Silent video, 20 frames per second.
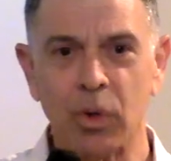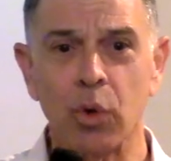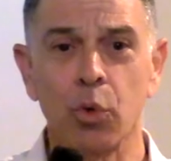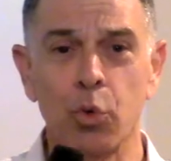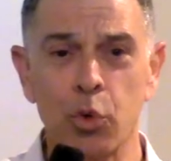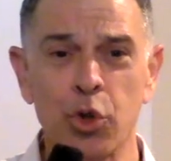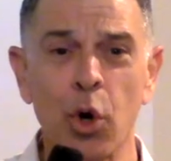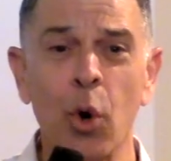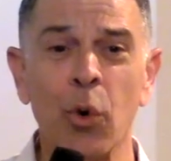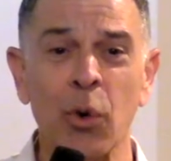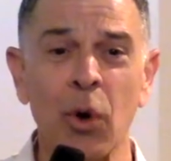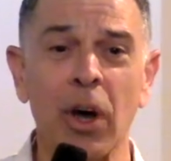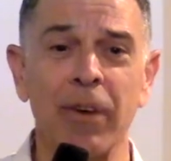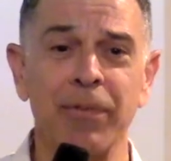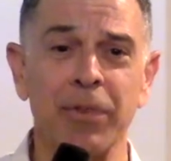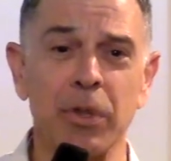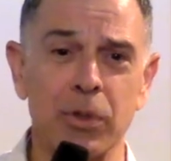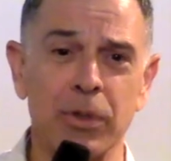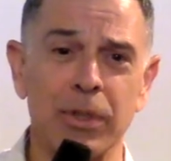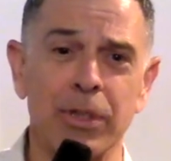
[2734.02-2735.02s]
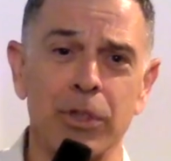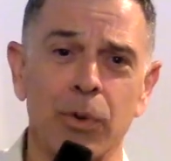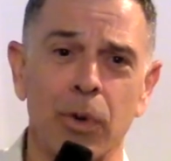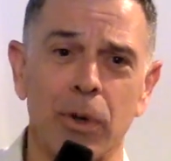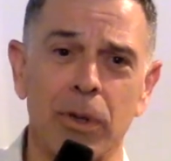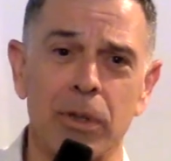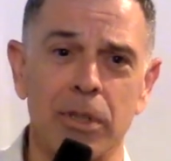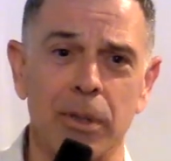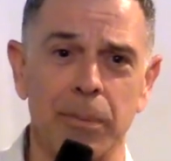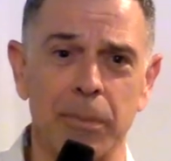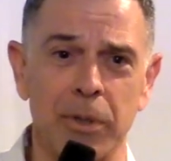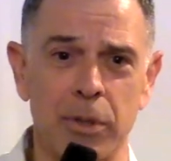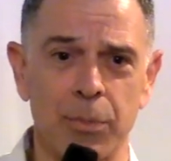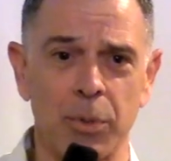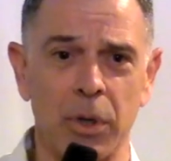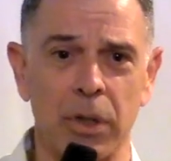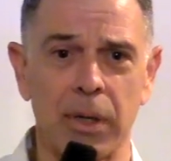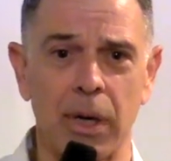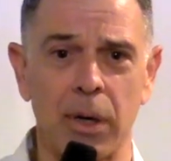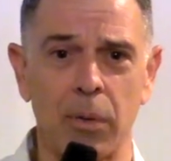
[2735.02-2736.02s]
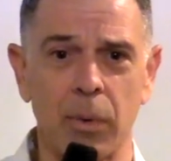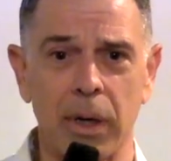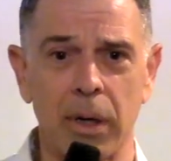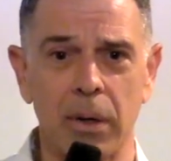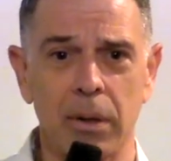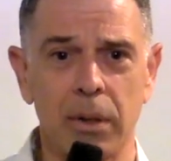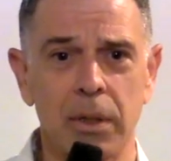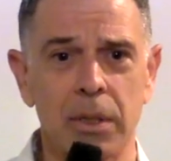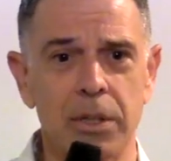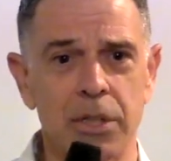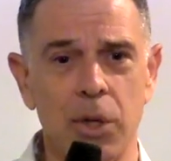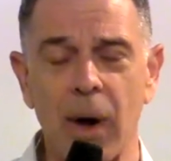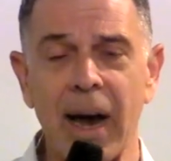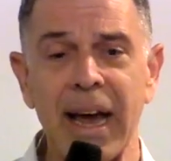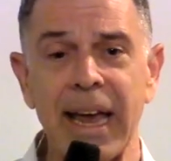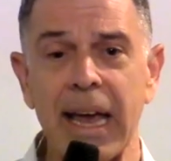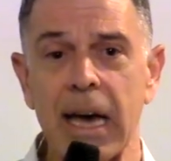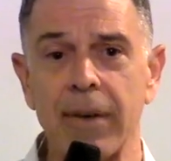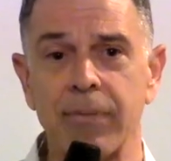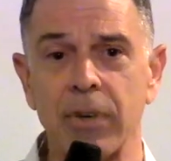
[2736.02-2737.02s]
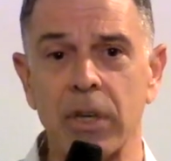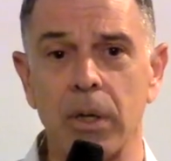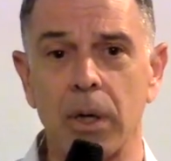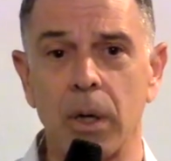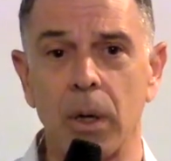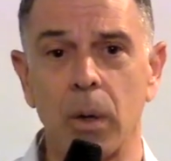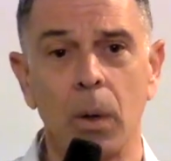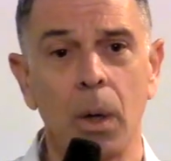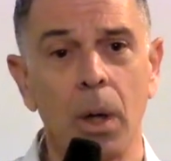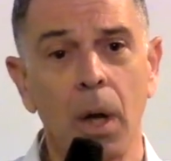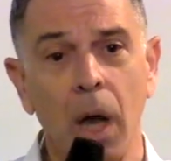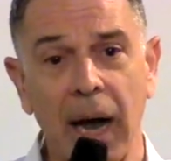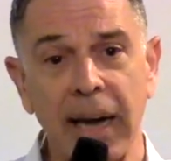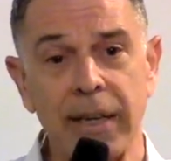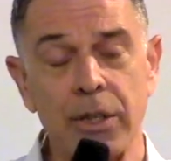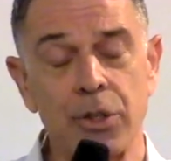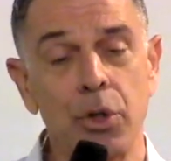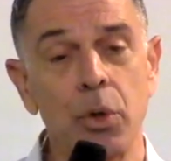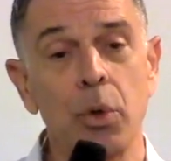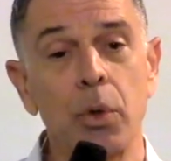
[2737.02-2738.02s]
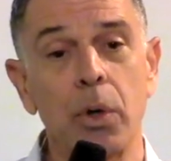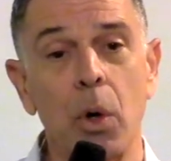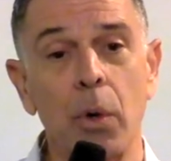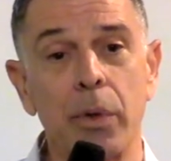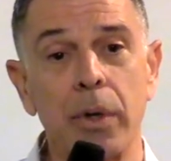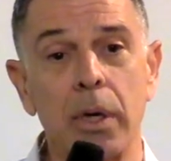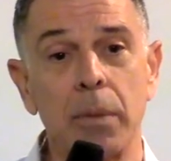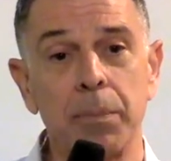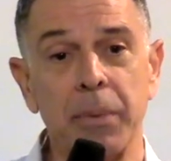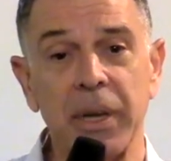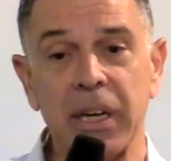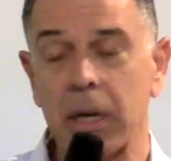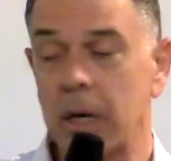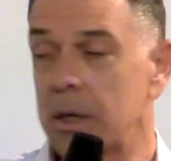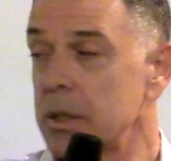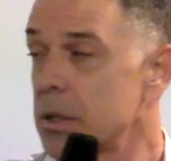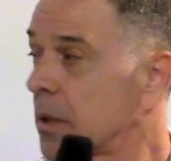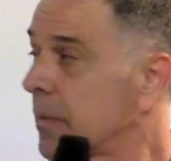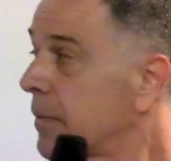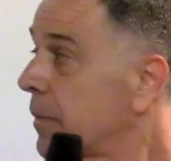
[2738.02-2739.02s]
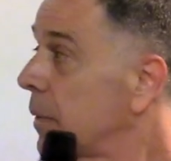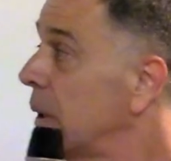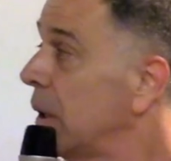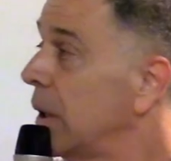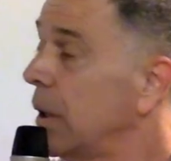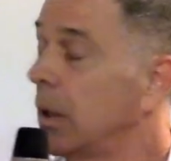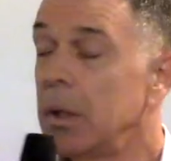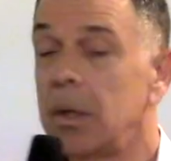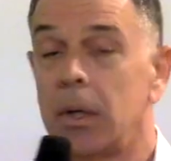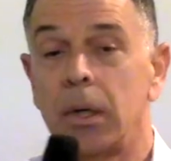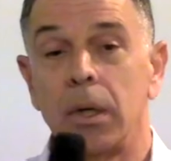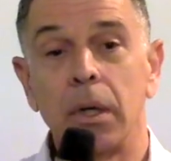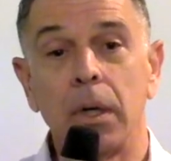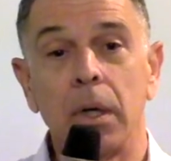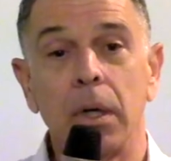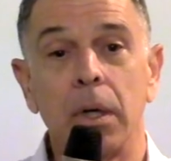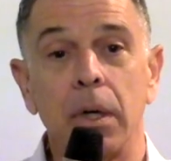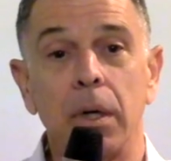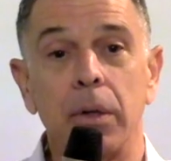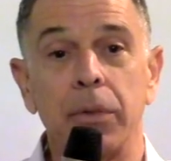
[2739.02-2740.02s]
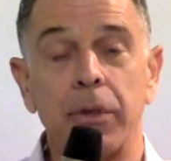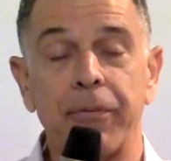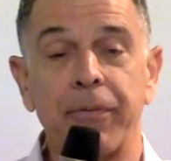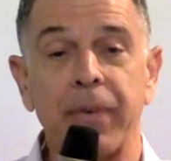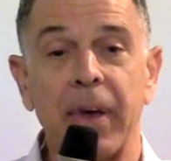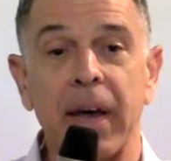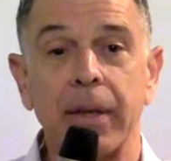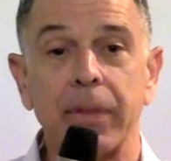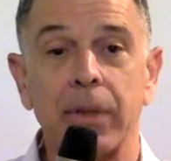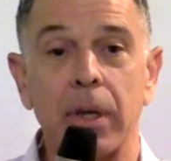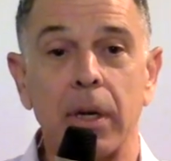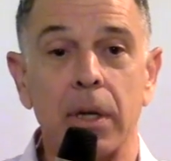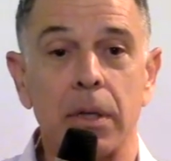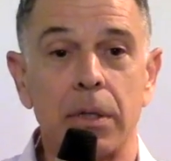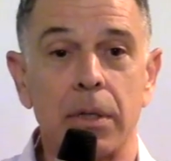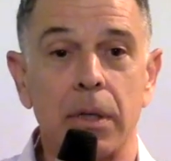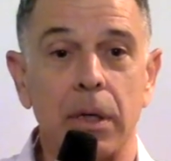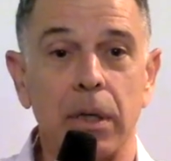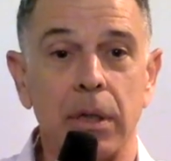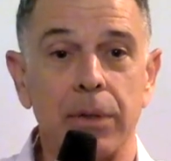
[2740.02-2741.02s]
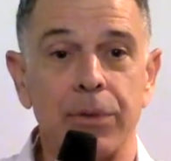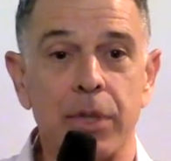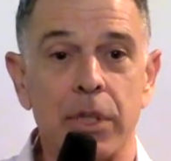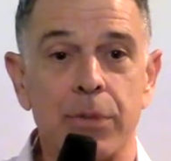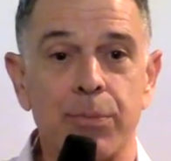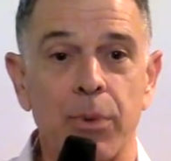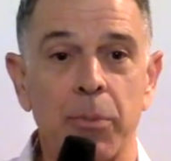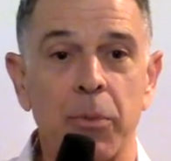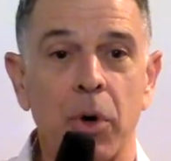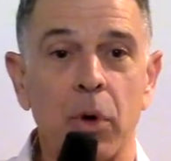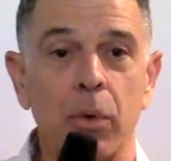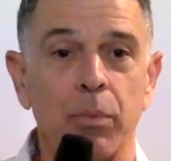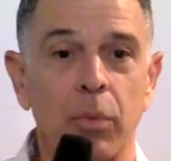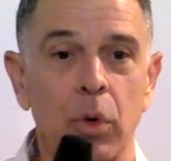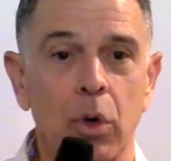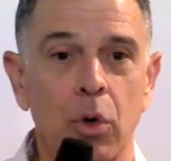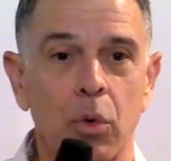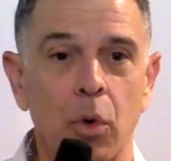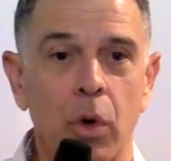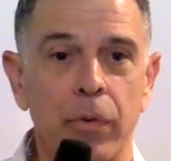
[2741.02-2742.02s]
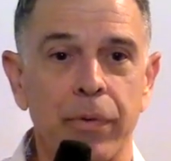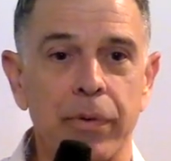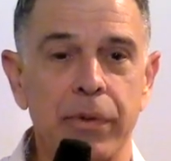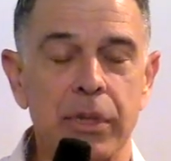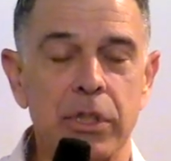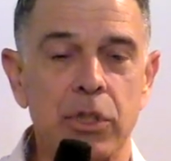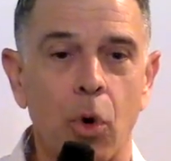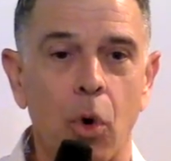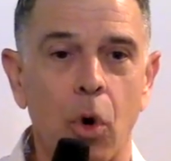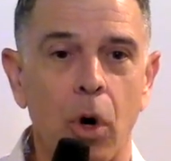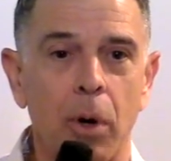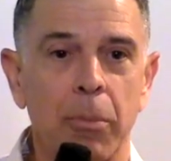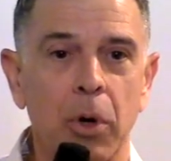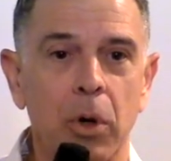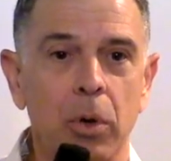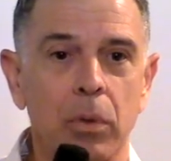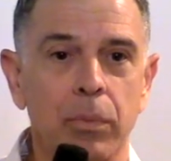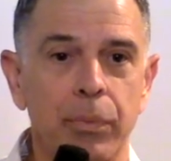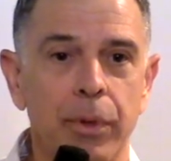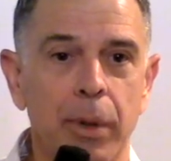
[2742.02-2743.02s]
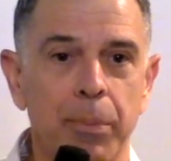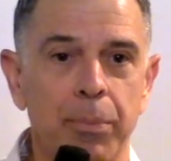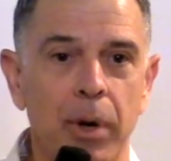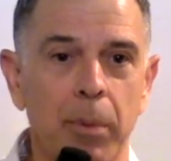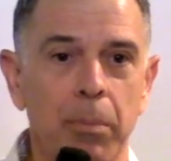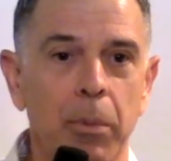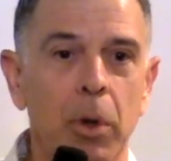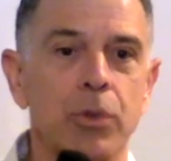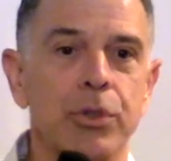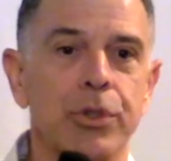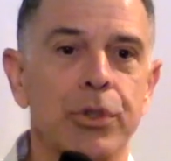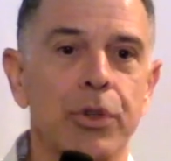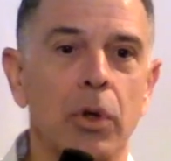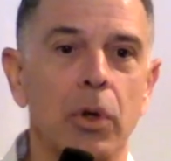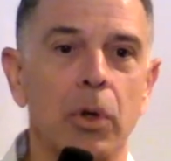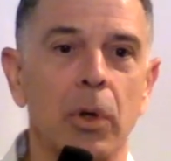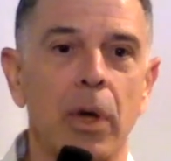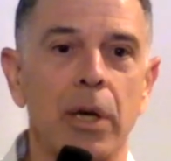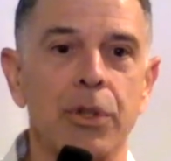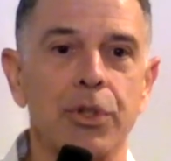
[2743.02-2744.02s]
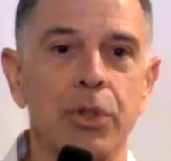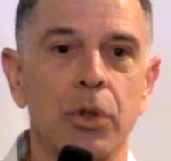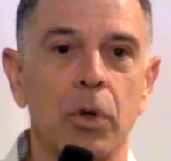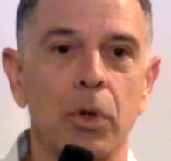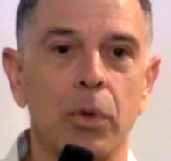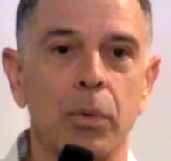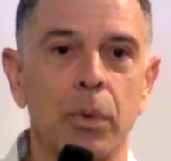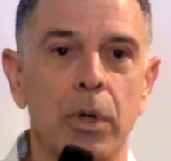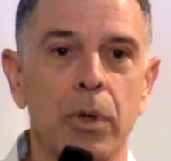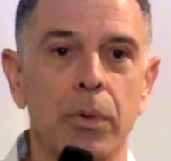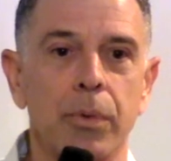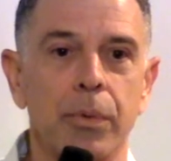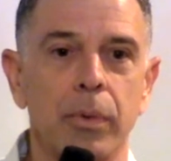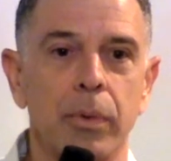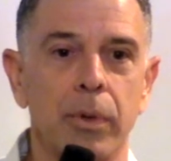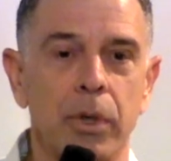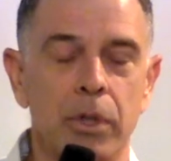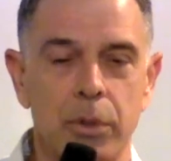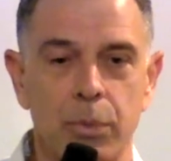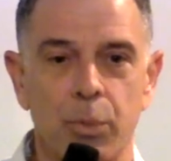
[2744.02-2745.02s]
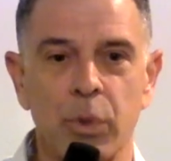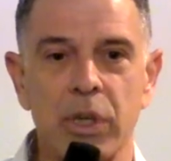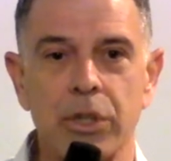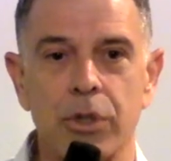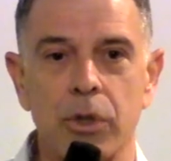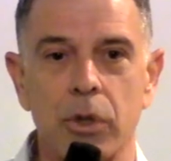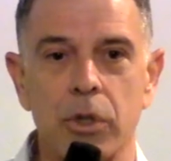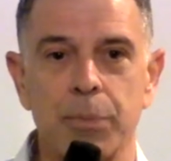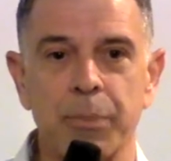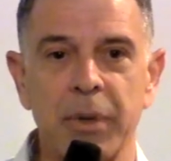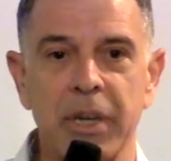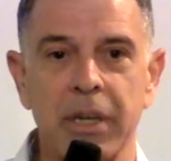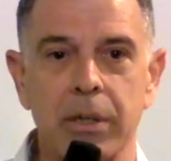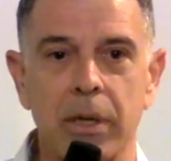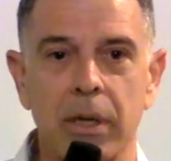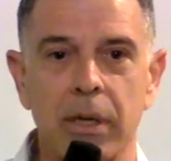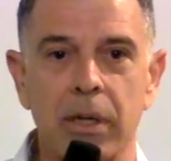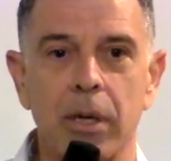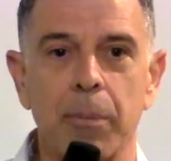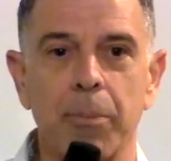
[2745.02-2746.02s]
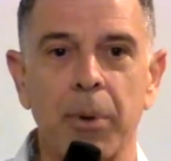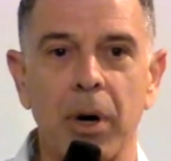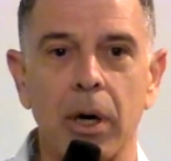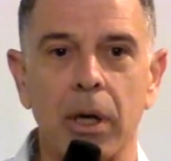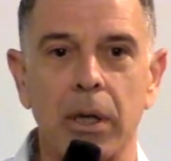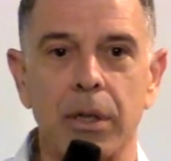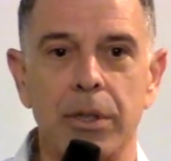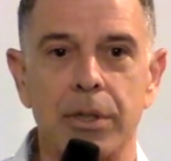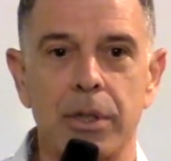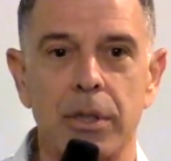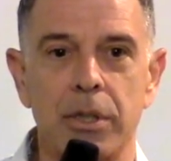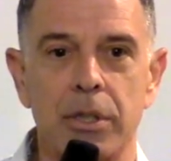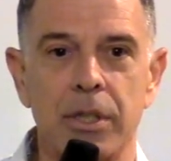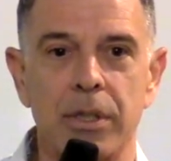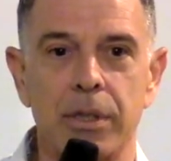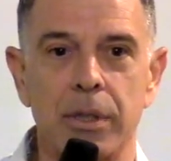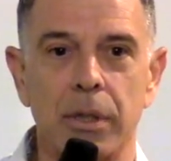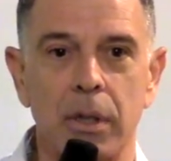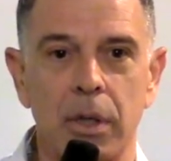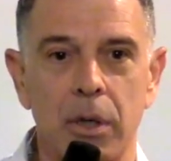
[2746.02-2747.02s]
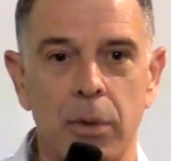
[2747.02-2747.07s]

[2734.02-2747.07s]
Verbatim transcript: who don't have those disorders, let me just put it that way. So I haven't, no. I do know that because of the fact that it does promote growth of this hormone that promotes neurological growth, there's research being done into Parkinson's,